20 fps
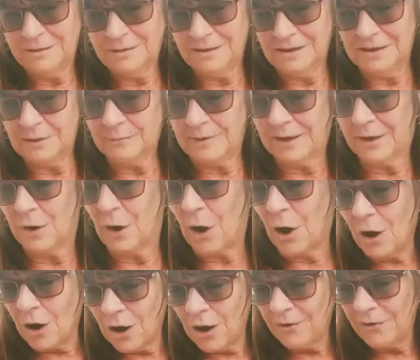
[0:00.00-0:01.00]
Lily ran
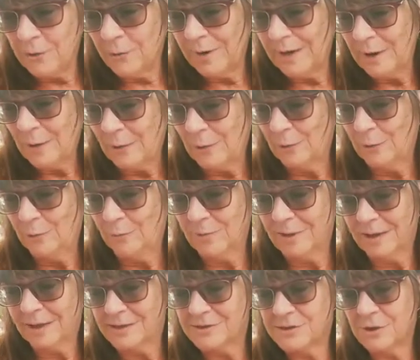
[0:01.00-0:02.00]
all the way
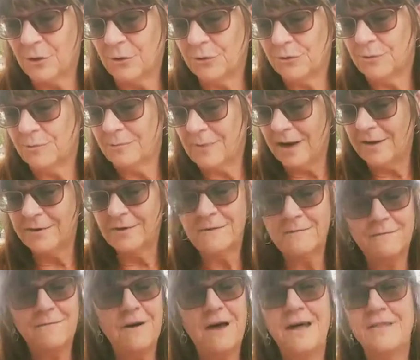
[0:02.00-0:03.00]
home and told her mother
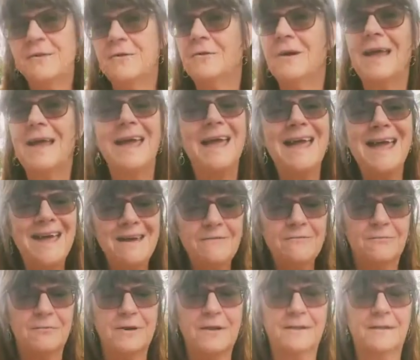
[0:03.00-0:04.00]
and father
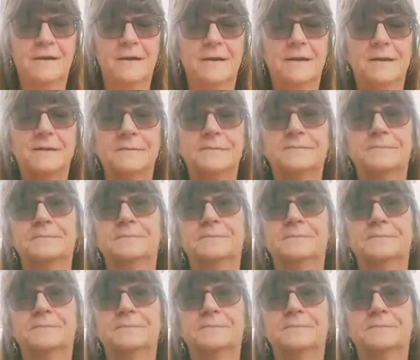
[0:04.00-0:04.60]
everything.